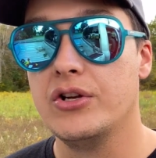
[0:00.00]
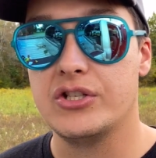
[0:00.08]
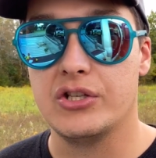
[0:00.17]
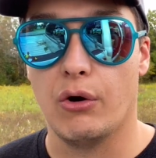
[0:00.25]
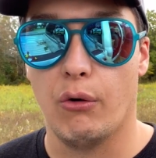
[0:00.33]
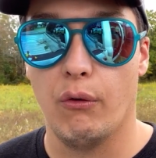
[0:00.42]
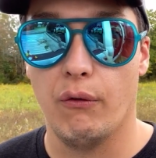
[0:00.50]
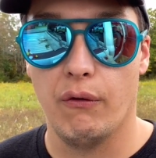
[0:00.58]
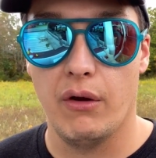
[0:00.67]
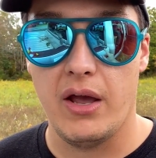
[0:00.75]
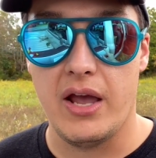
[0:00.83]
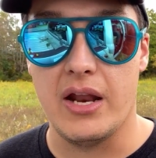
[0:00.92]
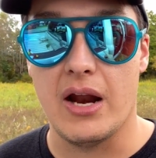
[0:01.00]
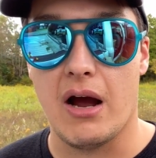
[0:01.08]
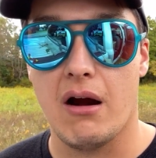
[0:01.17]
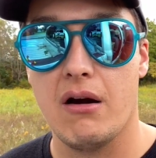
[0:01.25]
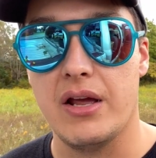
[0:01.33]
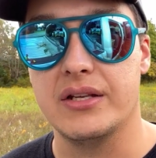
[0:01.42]
So in
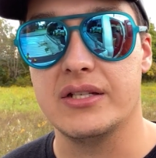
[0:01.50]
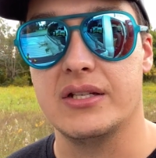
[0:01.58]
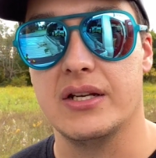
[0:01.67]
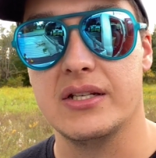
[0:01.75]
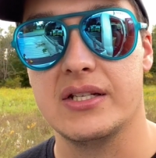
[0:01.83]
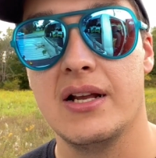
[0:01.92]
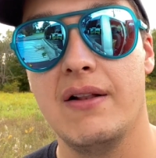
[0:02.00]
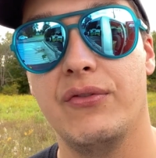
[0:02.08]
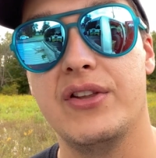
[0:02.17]
our instance,